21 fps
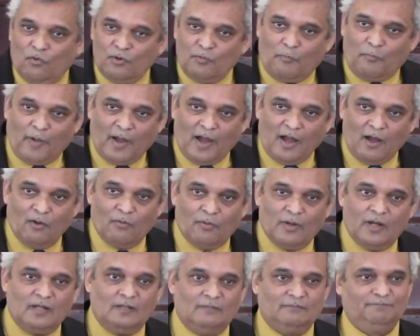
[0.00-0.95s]

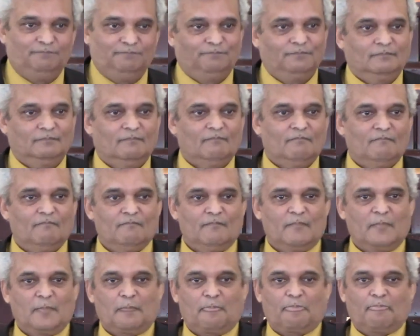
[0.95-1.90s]
power
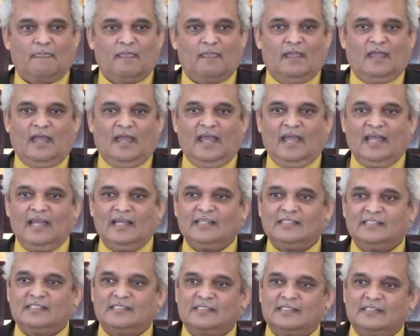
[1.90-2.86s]

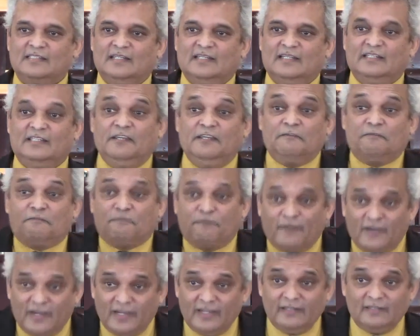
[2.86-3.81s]
has
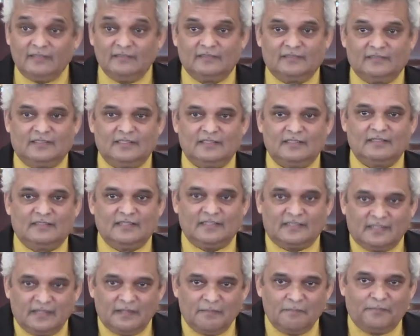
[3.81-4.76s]
defiled the
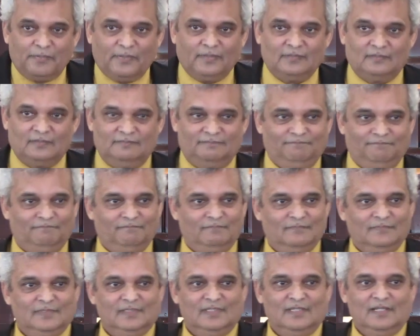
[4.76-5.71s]
temple
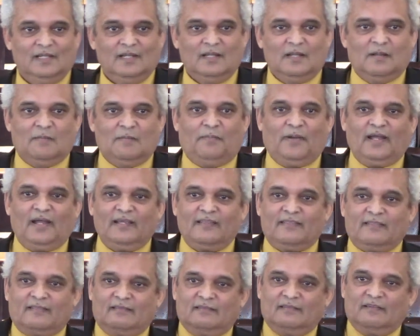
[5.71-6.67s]
by
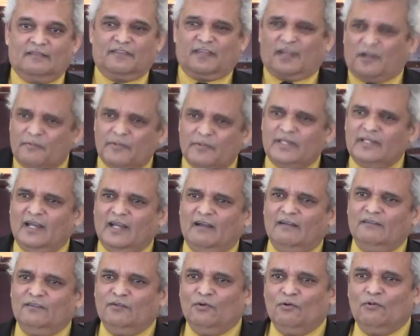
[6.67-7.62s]
throwing
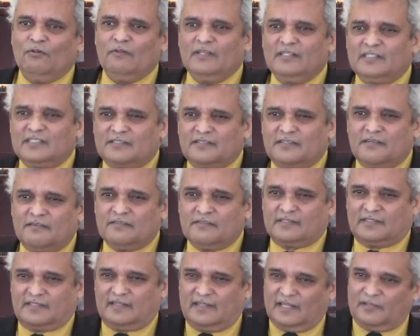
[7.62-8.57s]
down all these
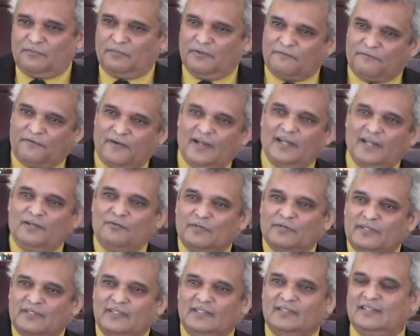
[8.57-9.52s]
truths that we find
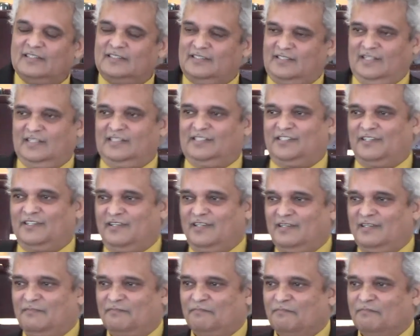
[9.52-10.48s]
within the
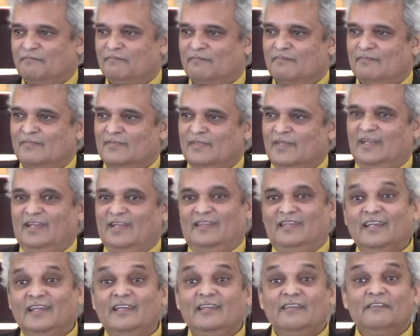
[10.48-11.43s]
sanctuary. And
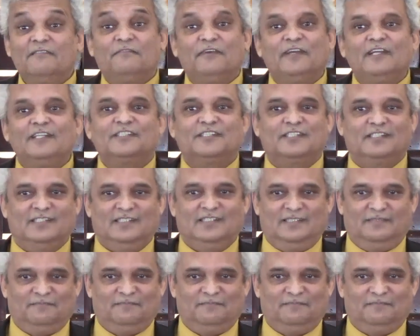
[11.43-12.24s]
then eventually,